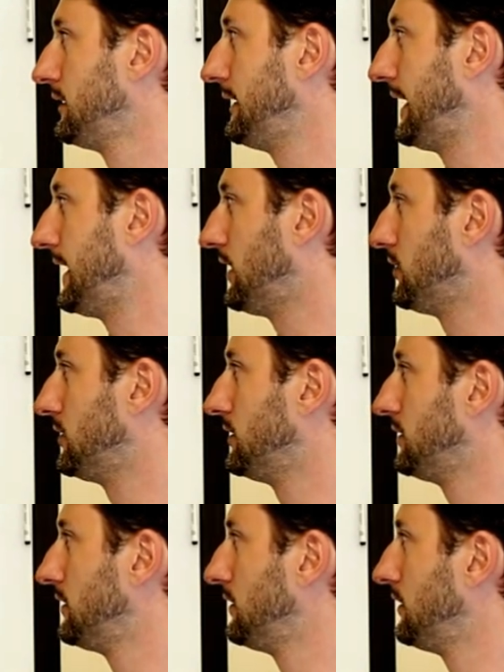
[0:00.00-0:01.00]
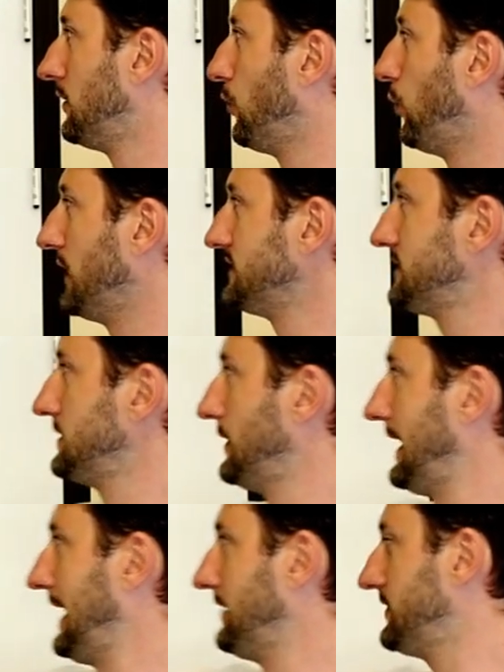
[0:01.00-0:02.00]
Now, once you
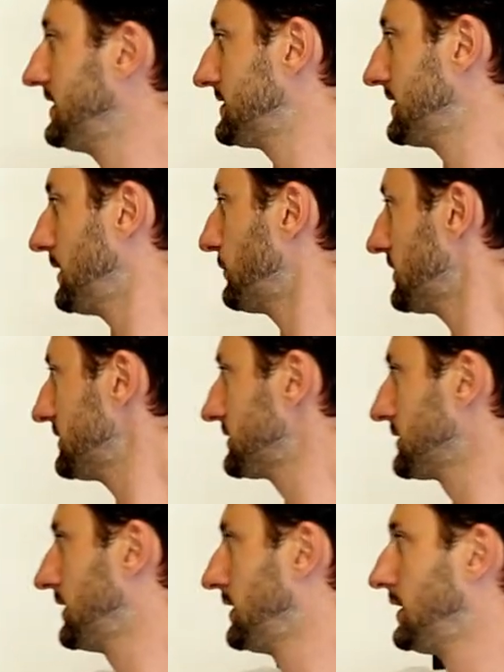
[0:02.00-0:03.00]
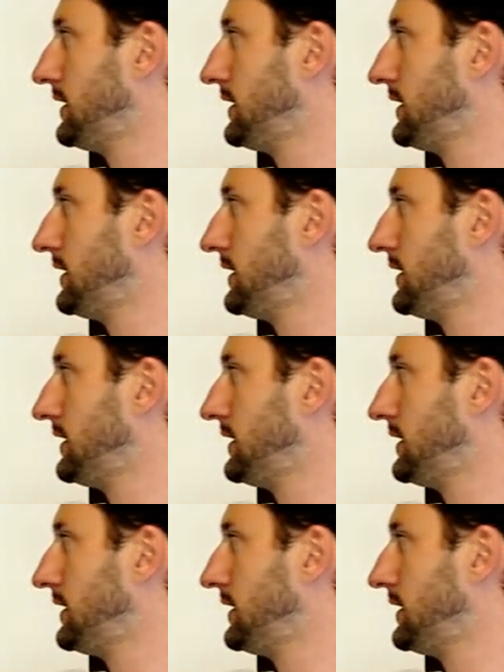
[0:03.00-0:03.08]
have these numbers,